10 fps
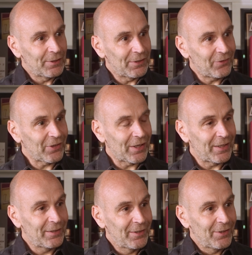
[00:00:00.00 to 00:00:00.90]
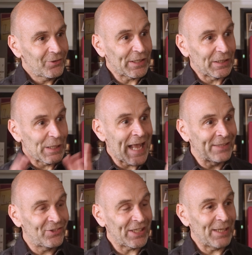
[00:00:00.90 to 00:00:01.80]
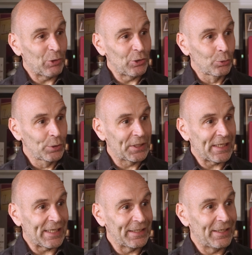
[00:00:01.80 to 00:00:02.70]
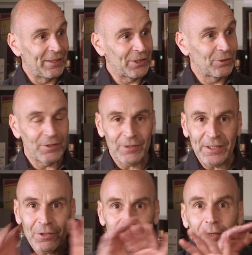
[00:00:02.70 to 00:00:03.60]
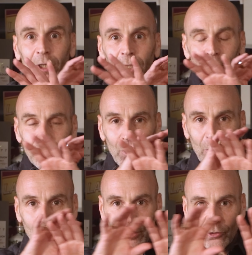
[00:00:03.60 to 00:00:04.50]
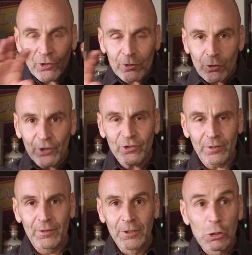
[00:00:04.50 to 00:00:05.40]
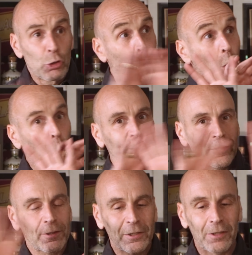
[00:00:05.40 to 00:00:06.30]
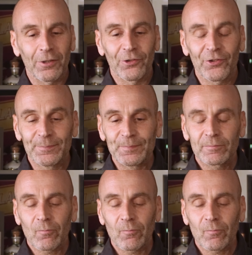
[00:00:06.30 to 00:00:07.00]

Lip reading: It's like a landscape that you're looking at there. You know, you kind of got the orange across it, the ochre colours.